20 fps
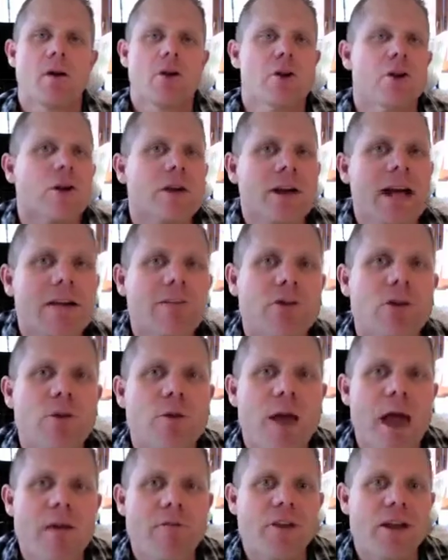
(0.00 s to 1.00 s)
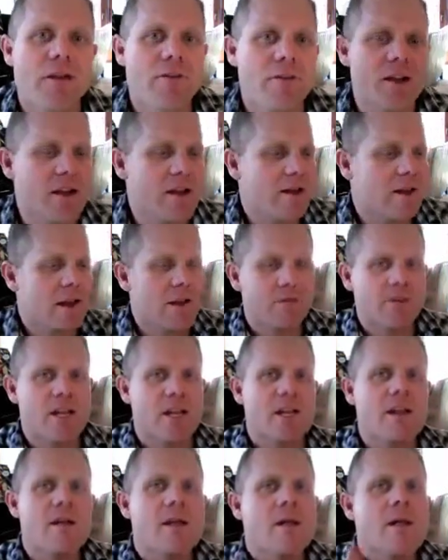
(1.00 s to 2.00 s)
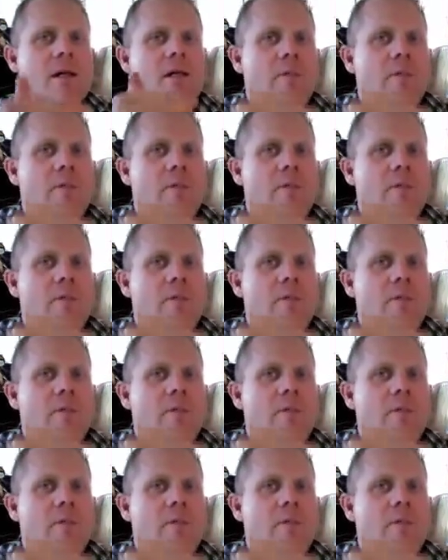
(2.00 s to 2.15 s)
You're going to have to do the heavy lifting.